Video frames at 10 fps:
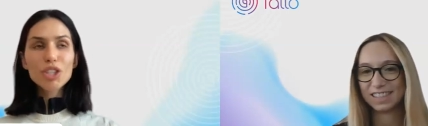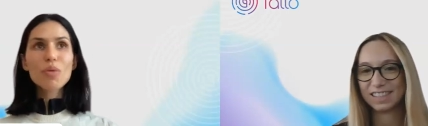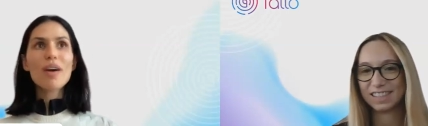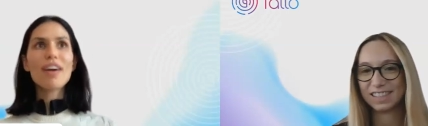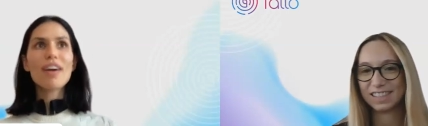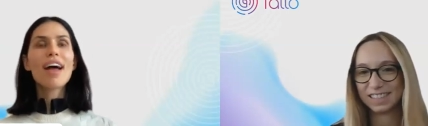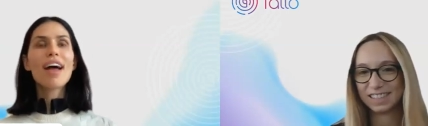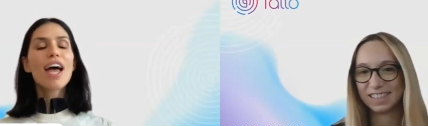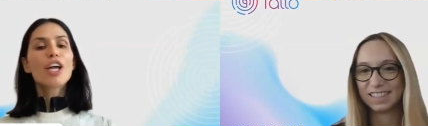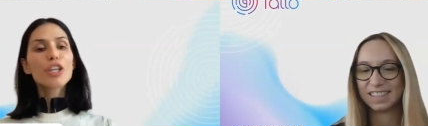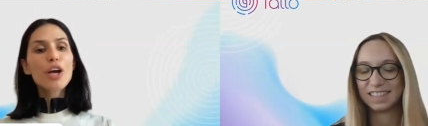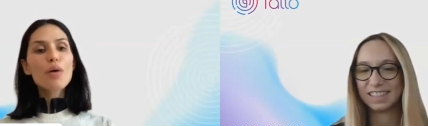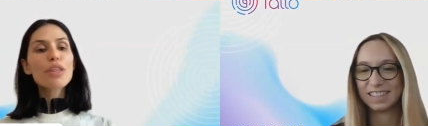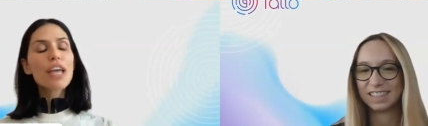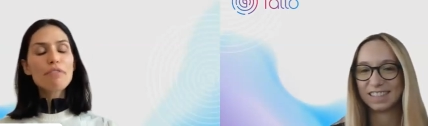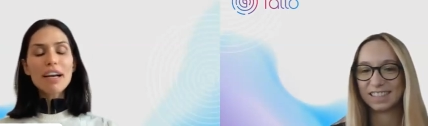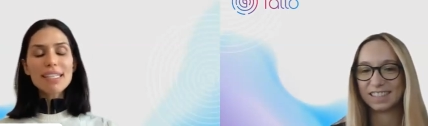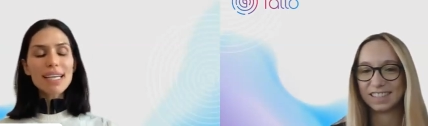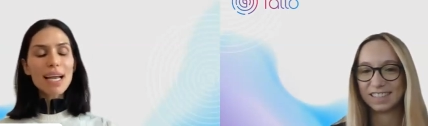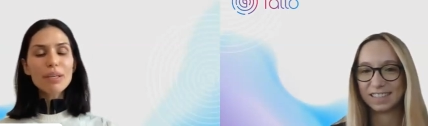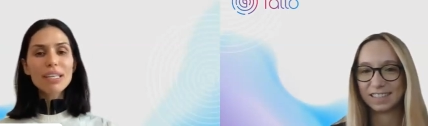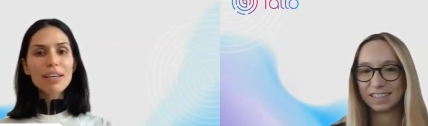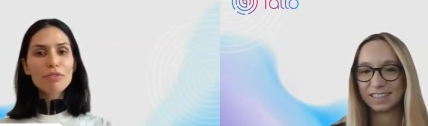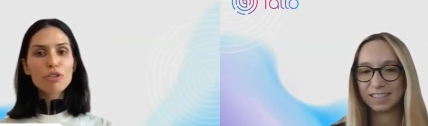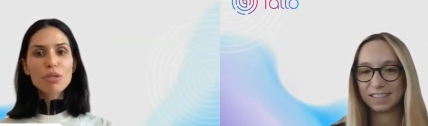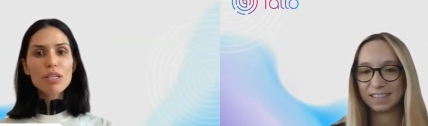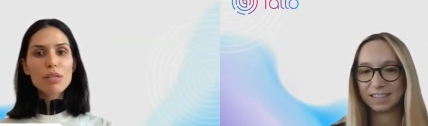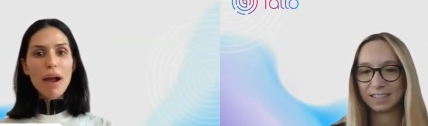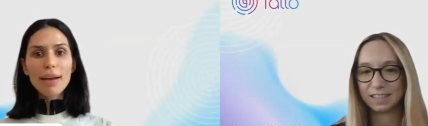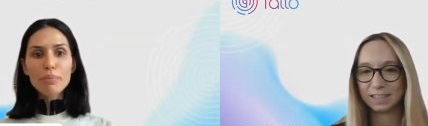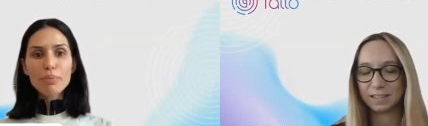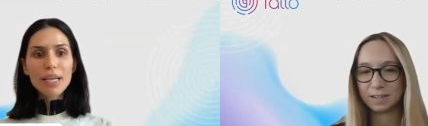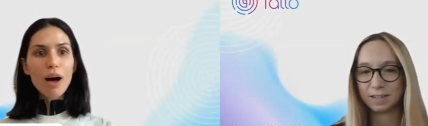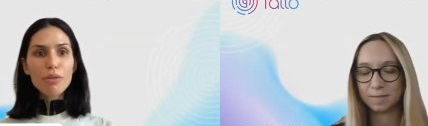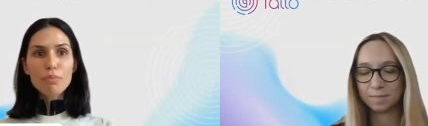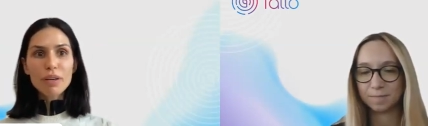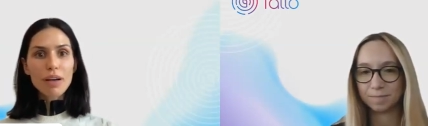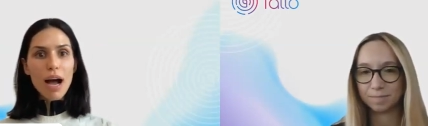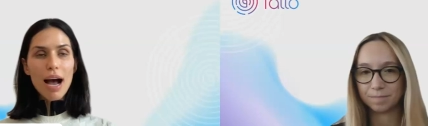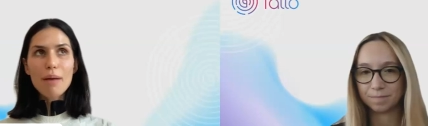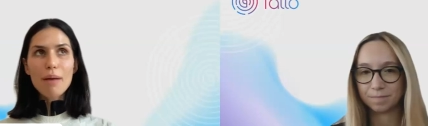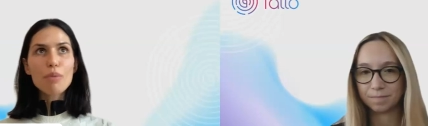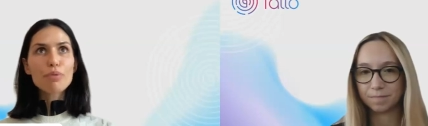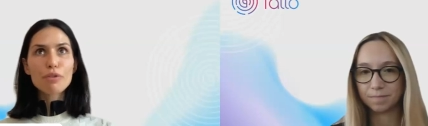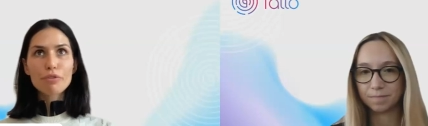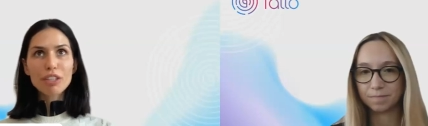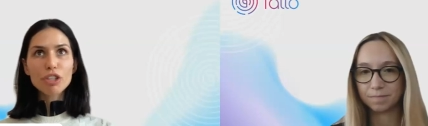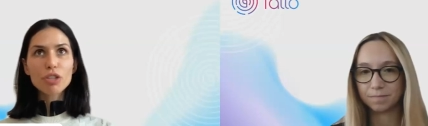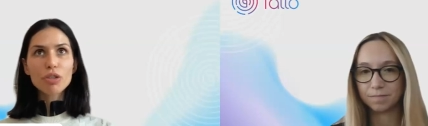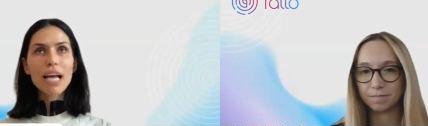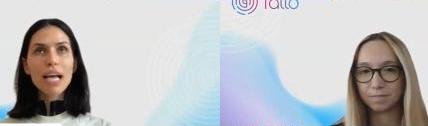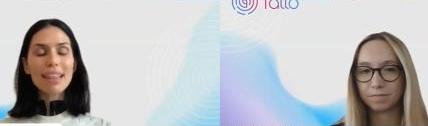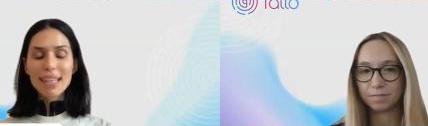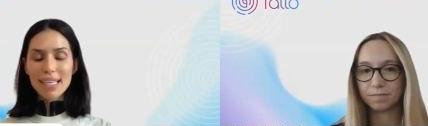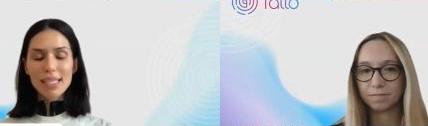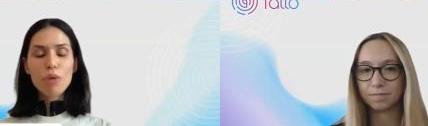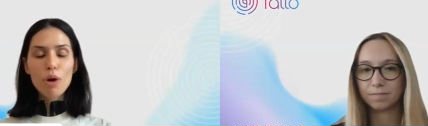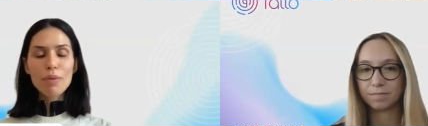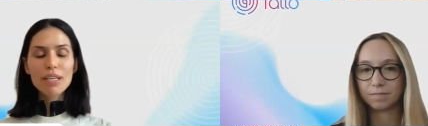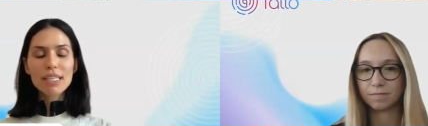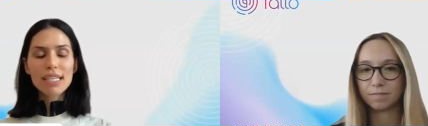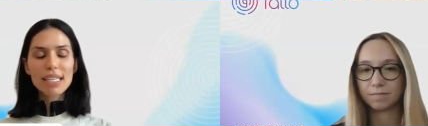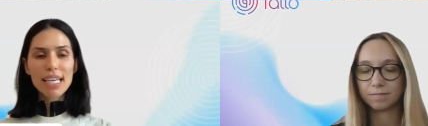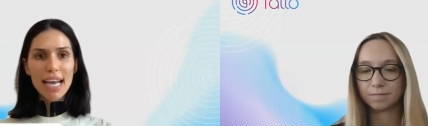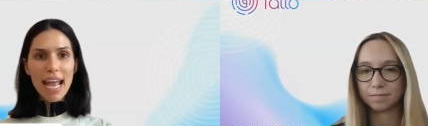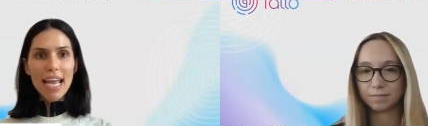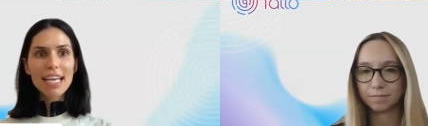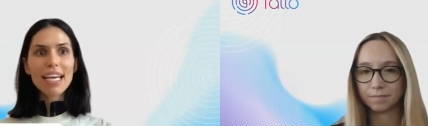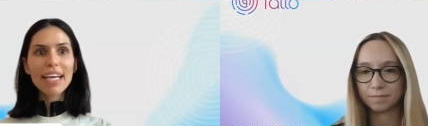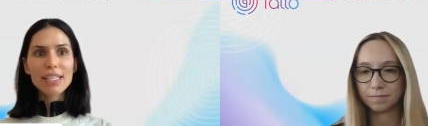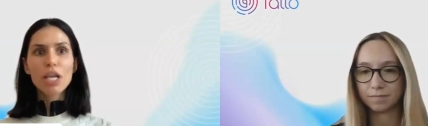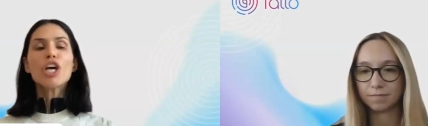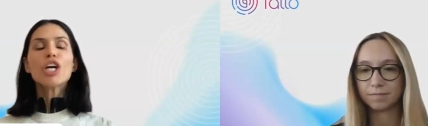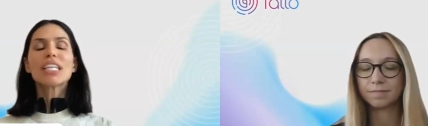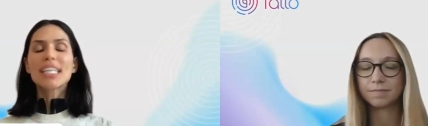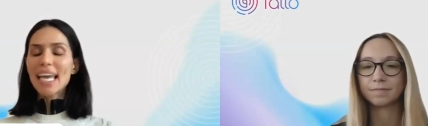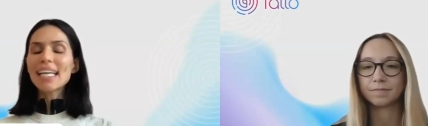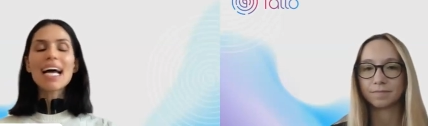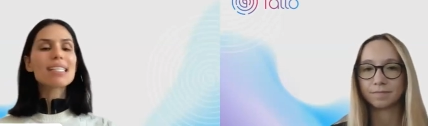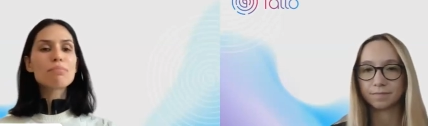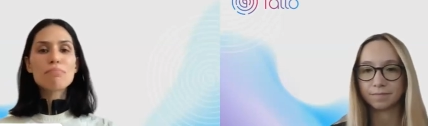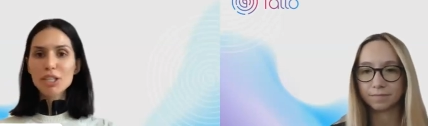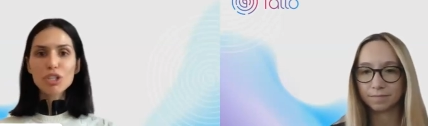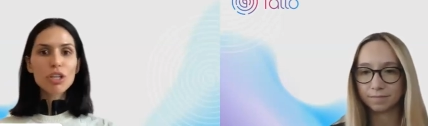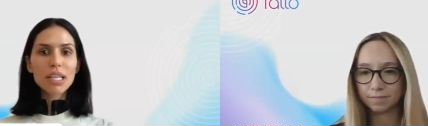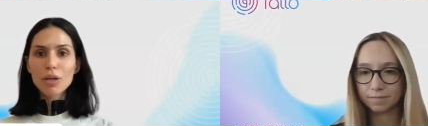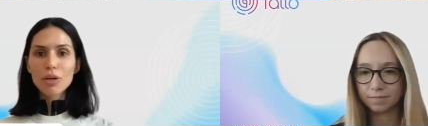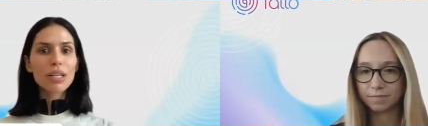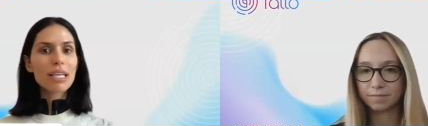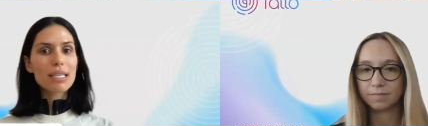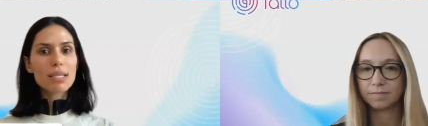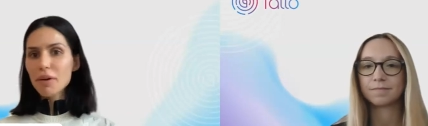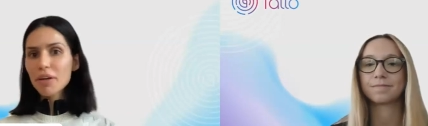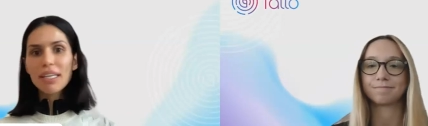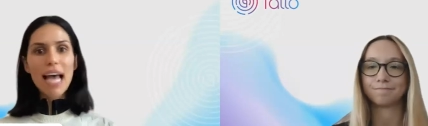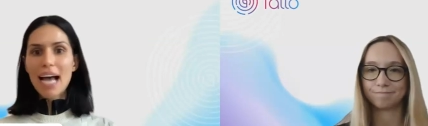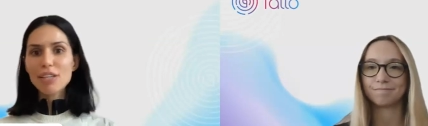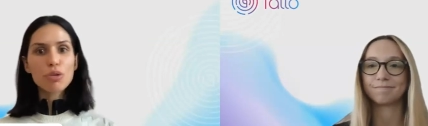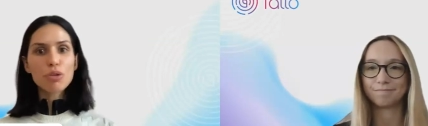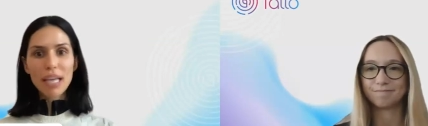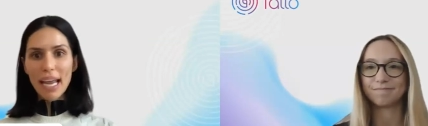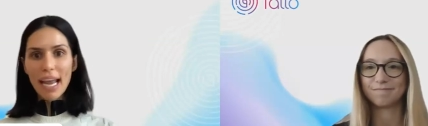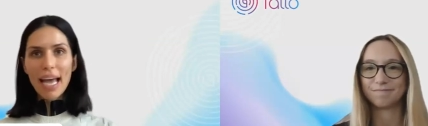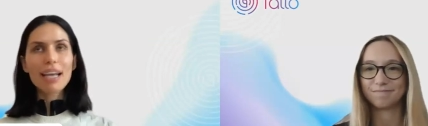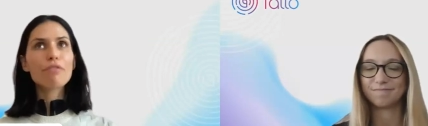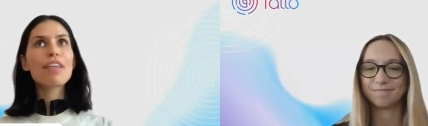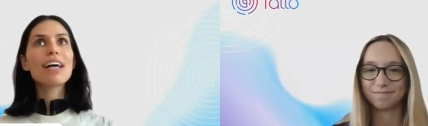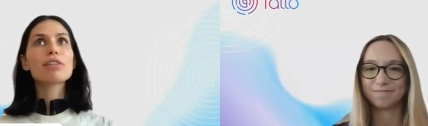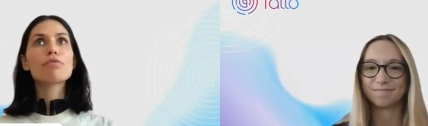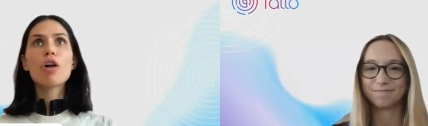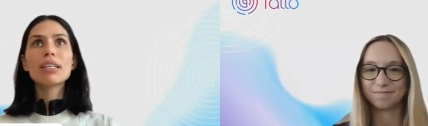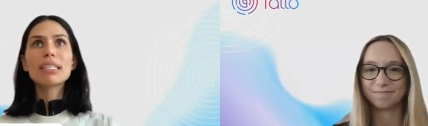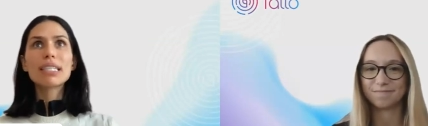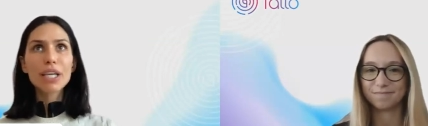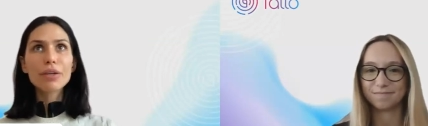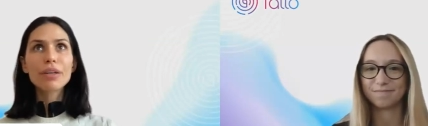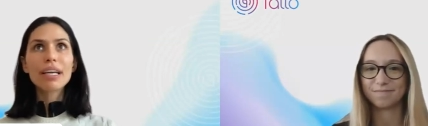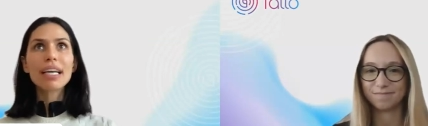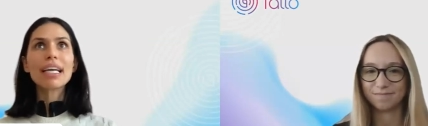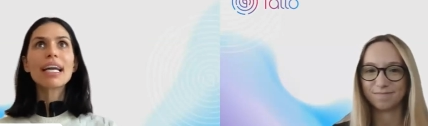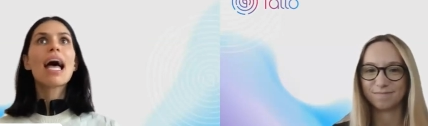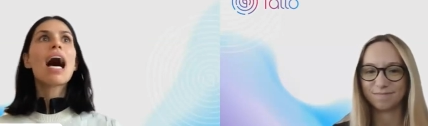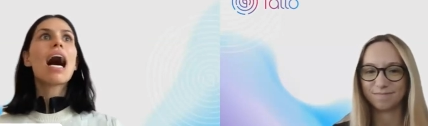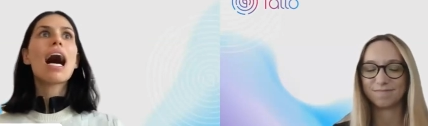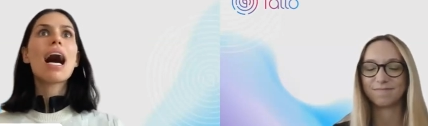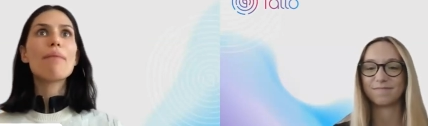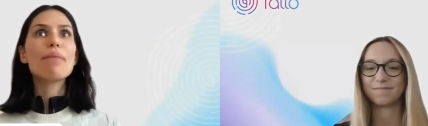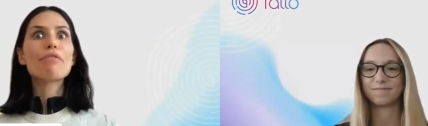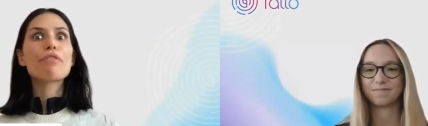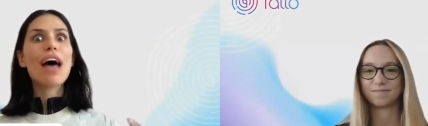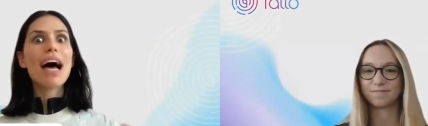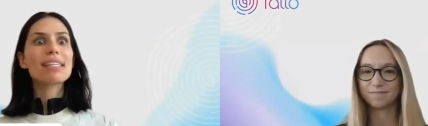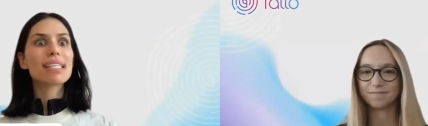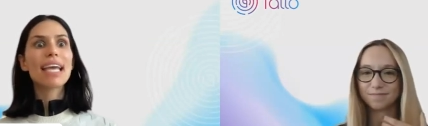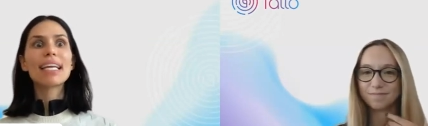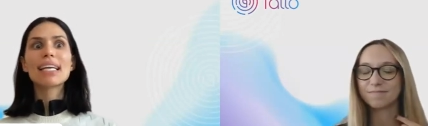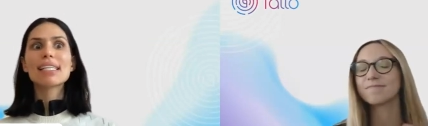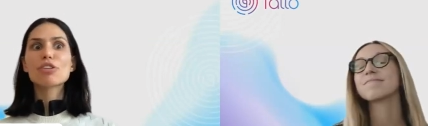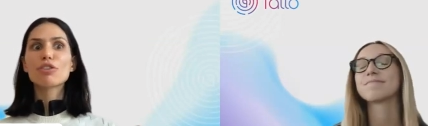Speaker 1: Sure. You know, the advice that I would give to aspiring pre health um, professionals at this moment t- today is gain as much clinical experience as you can. If that's volunteering, um, if that's gaining a